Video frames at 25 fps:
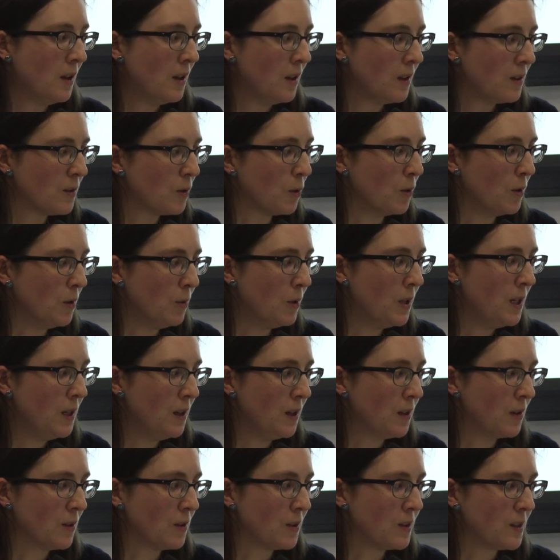So you really need
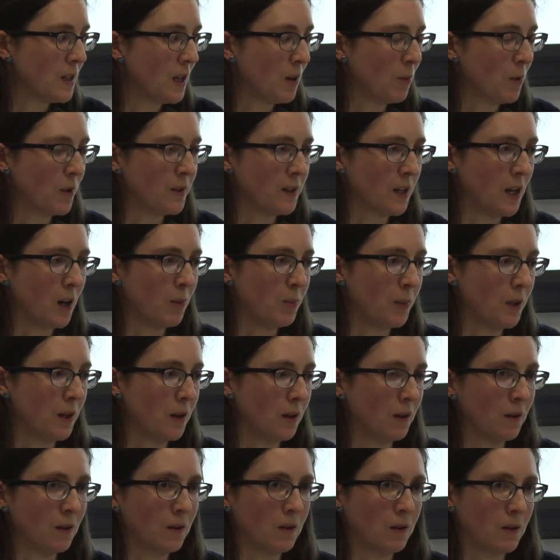to understand what's
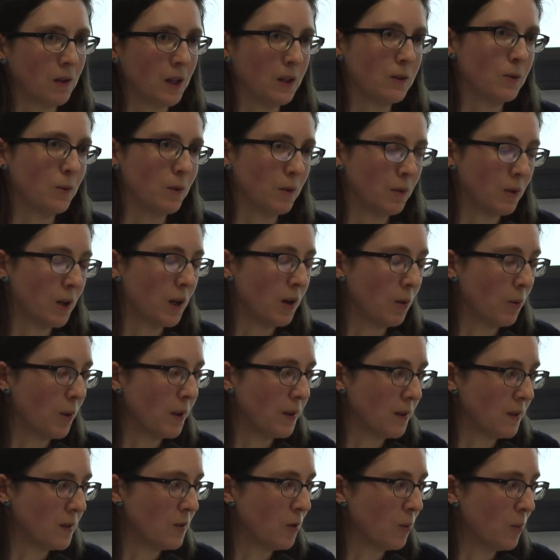happening. That's what
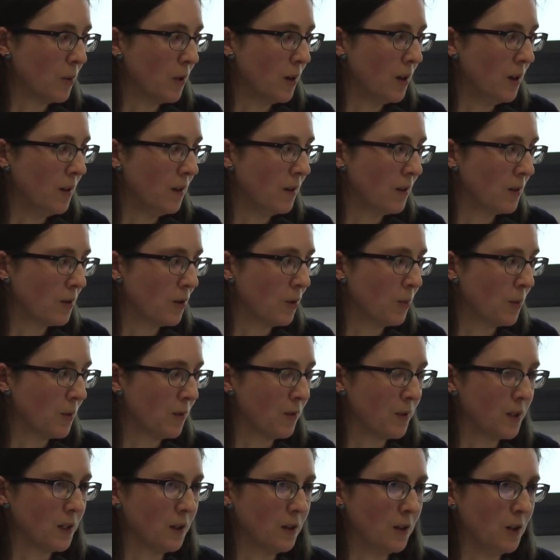the summary is in terms of
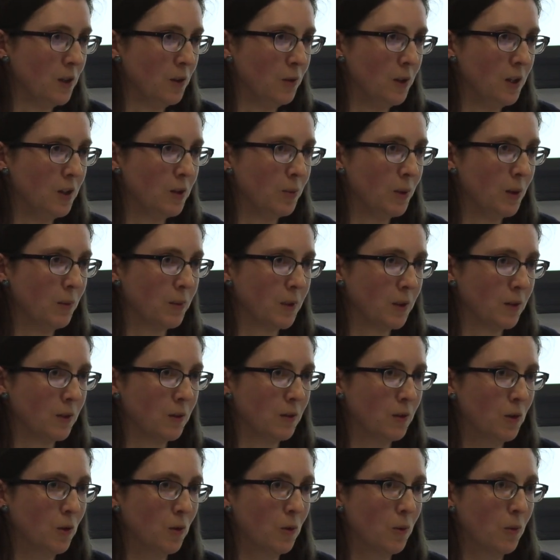fidelity. You need to be able
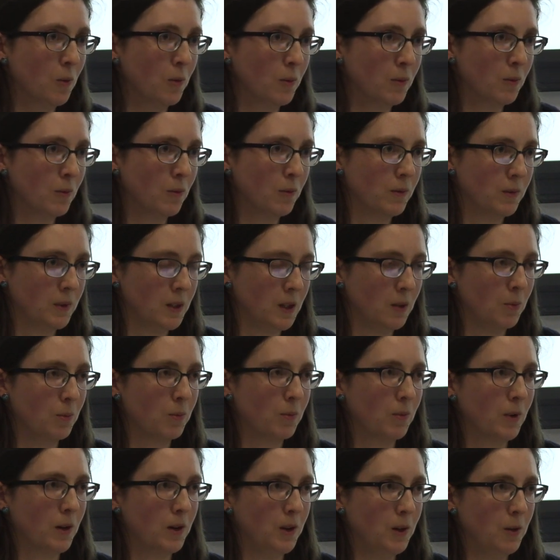to know, did
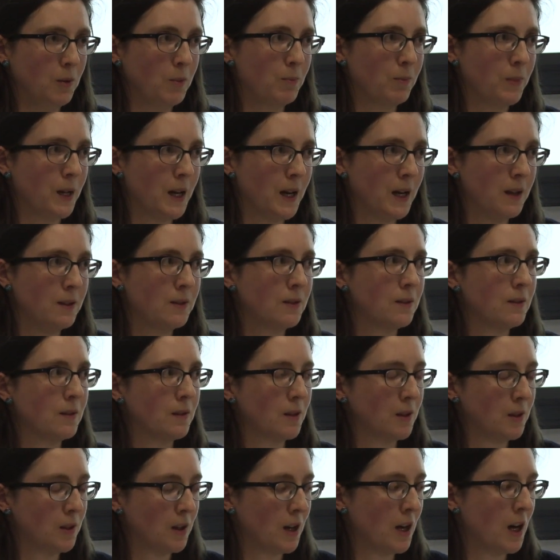what you planned
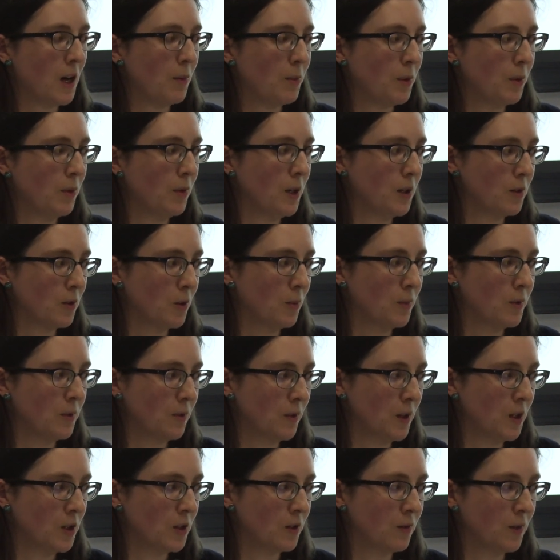to happen in terms of
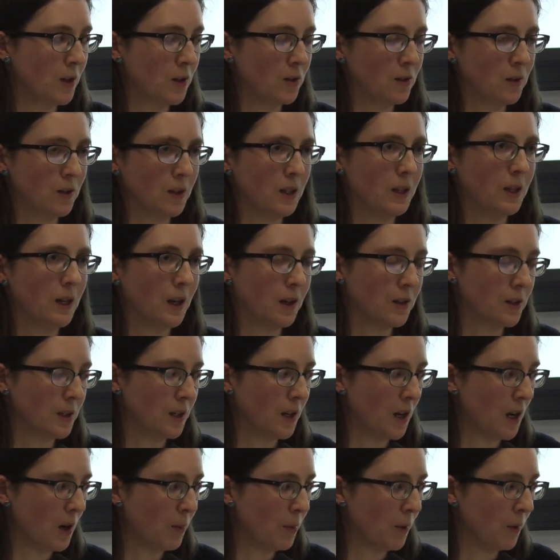your intervention, did that actually
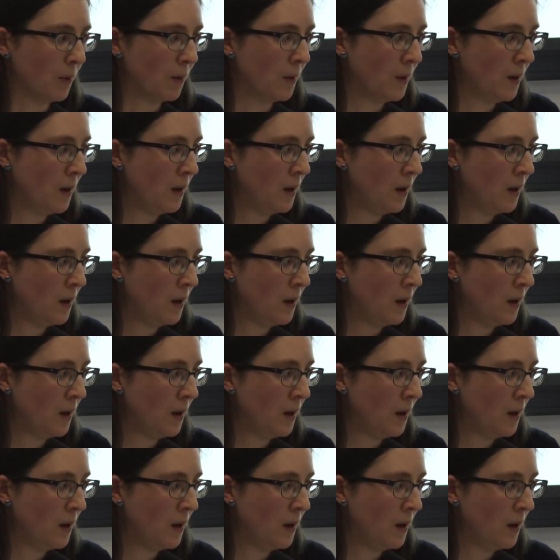happen?